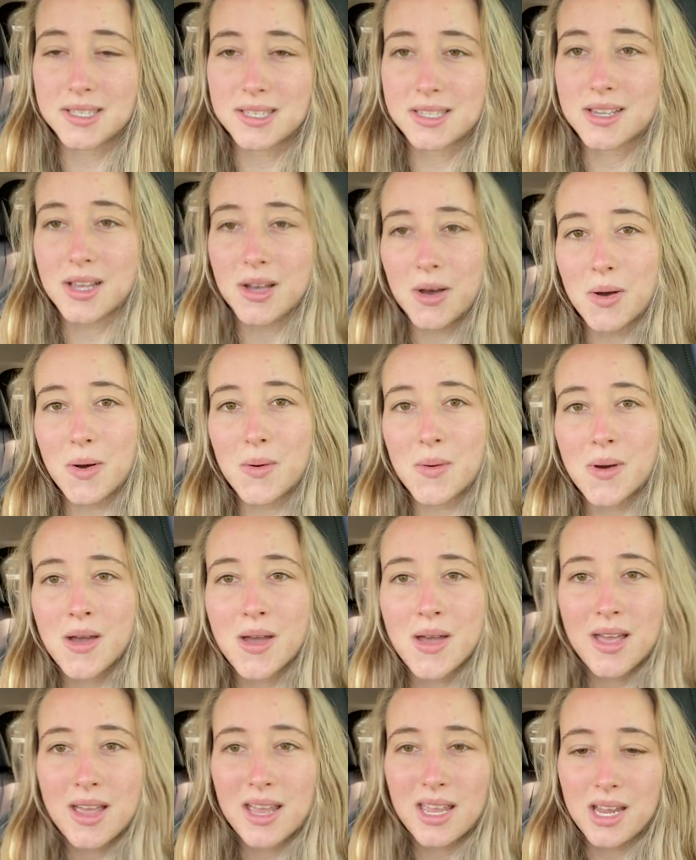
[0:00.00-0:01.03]
So
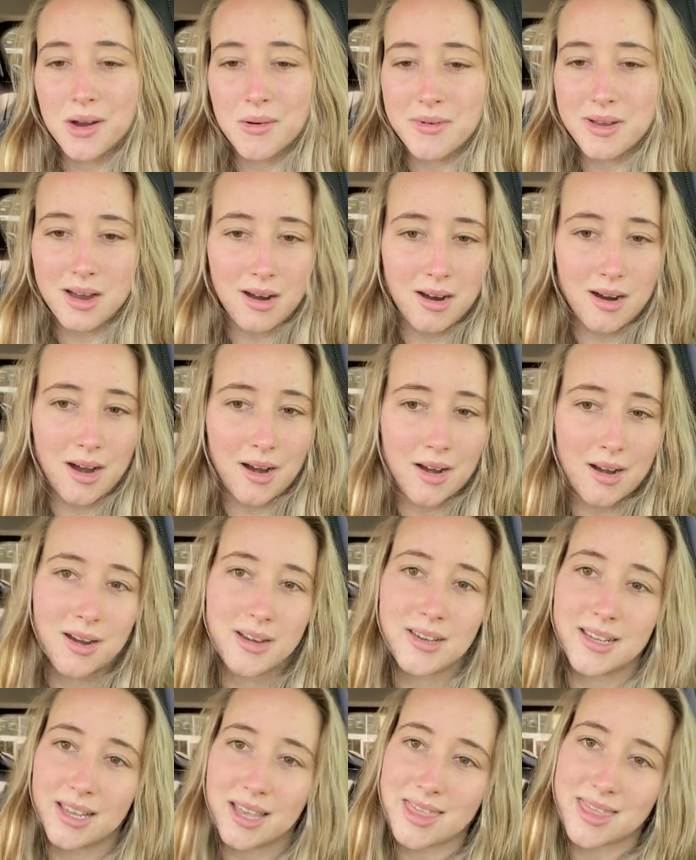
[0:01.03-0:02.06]
here we are
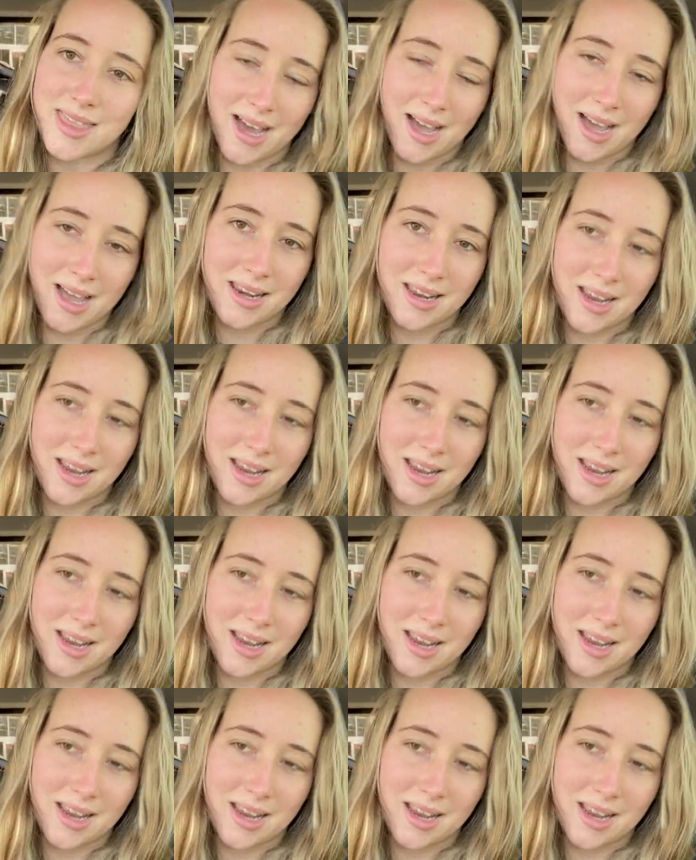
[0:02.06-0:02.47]
to get that.